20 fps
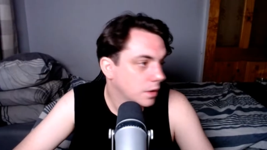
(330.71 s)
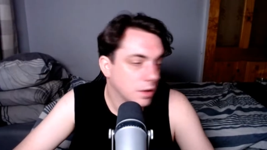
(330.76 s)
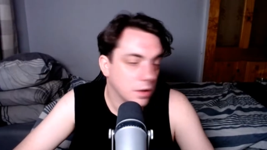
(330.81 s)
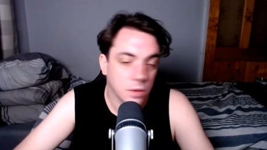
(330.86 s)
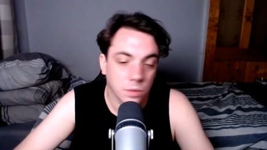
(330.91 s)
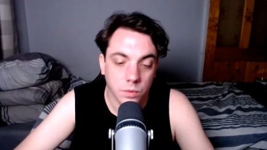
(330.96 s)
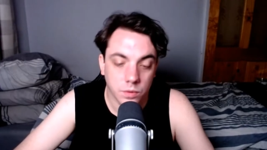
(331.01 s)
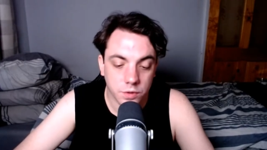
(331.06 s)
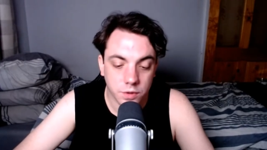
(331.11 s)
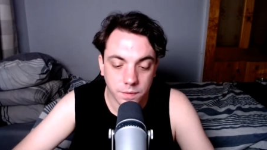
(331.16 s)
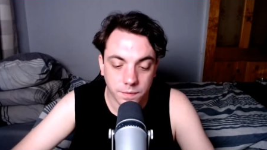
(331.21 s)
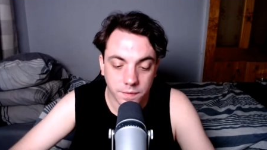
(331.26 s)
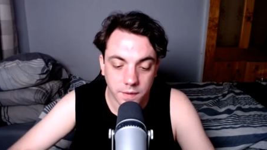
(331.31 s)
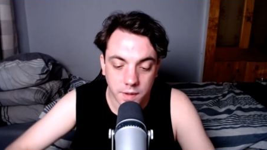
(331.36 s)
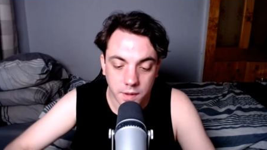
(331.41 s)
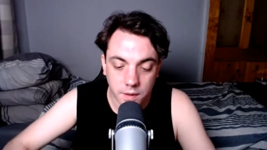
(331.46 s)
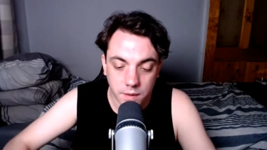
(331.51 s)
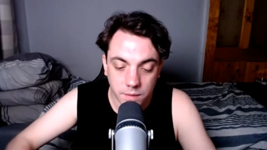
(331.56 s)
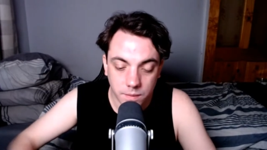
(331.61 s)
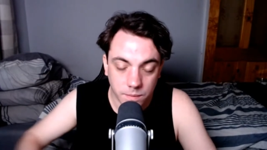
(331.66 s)
What do you
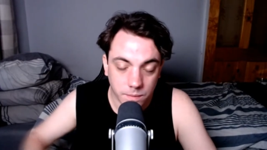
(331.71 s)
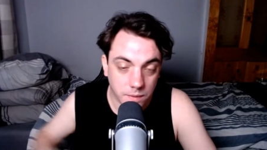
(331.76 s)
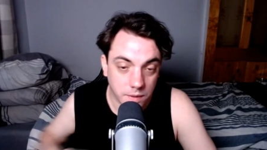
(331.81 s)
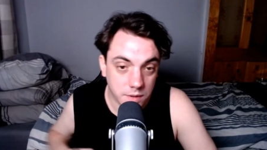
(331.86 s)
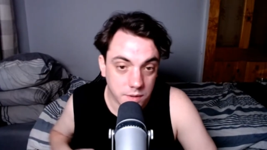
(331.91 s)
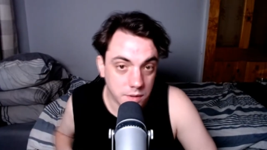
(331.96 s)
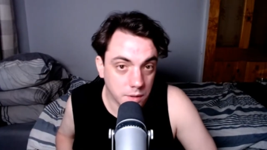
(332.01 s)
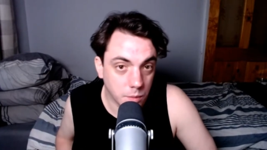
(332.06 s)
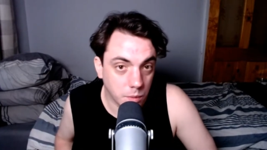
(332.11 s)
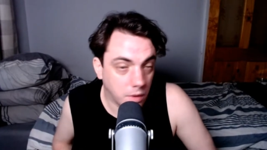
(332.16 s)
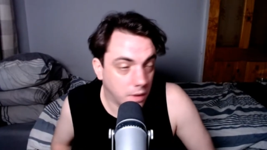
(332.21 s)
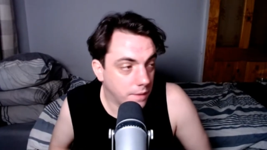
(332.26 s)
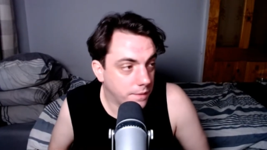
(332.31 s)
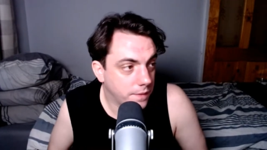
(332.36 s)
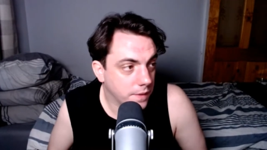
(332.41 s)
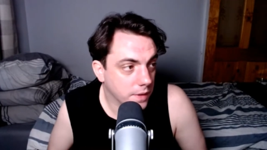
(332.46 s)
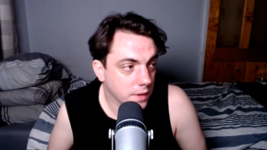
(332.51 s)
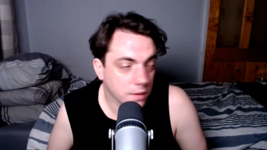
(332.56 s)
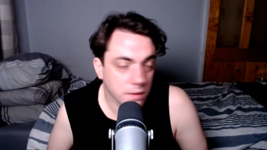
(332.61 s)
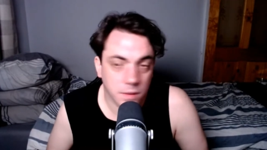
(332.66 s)
think? Well, I'll tell you what I
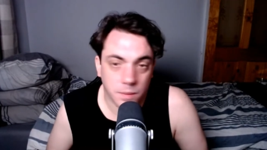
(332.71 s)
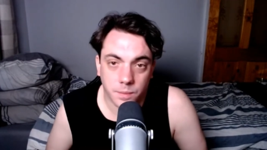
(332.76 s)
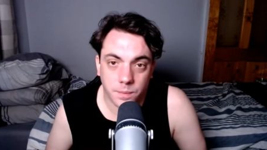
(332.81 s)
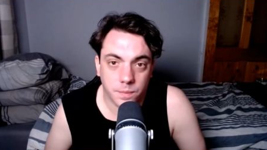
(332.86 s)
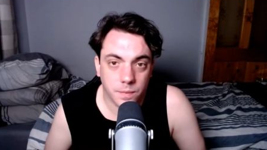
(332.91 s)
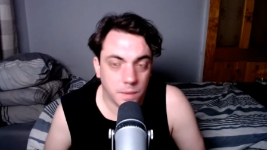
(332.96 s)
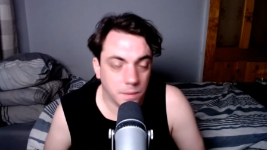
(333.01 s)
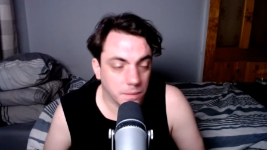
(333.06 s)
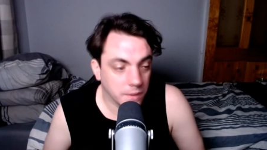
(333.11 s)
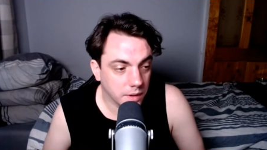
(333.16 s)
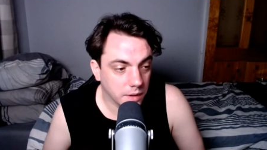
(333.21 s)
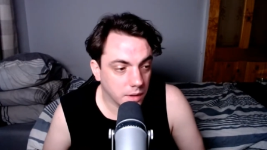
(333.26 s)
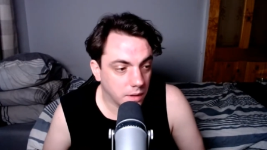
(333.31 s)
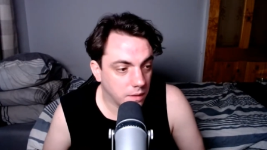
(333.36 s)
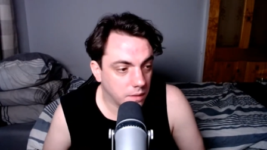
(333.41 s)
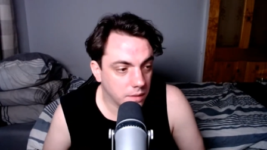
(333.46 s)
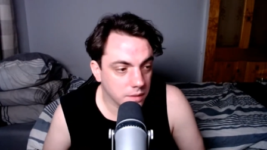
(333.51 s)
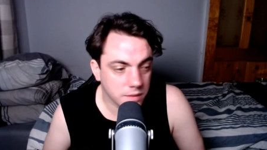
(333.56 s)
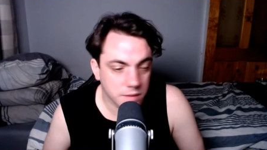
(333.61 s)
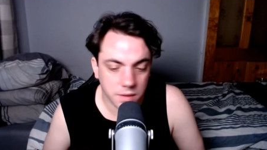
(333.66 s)
think. I'm, I'm getting the
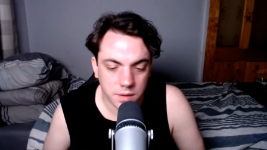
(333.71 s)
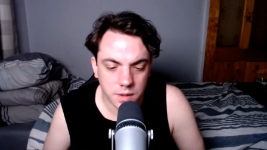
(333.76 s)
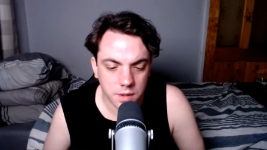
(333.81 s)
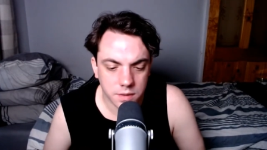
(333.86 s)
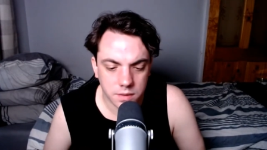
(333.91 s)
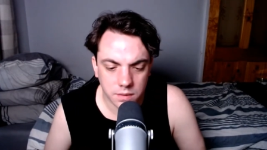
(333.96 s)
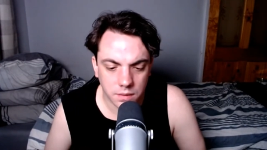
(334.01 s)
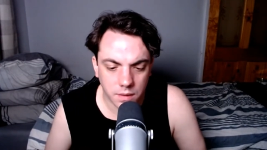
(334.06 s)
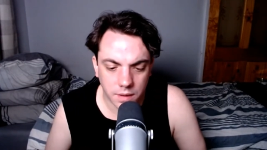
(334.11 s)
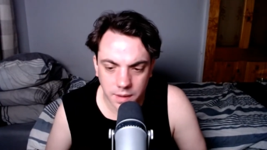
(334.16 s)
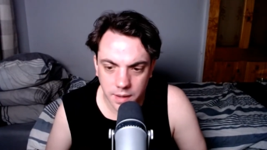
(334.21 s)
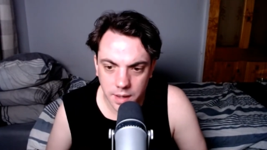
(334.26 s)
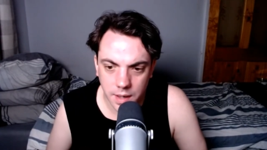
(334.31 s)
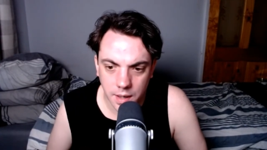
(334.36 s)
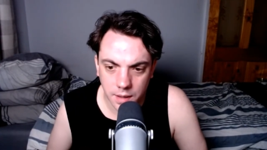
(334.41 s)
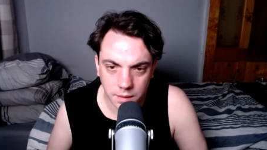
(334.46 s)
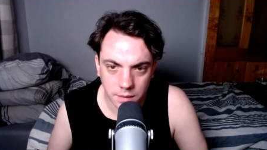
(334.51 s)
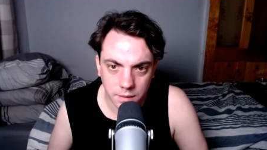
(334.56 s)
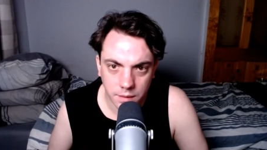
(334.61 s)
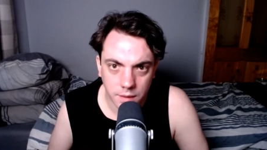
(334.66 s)
highest edition I
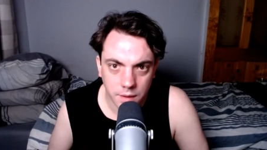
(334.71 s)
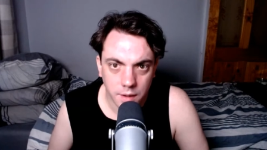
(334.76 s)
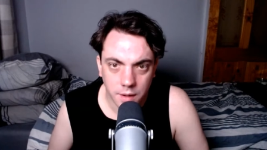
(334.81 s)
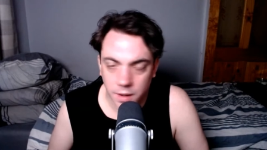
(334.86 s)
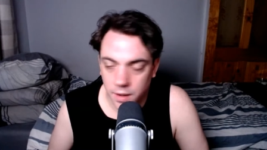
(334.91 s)
can.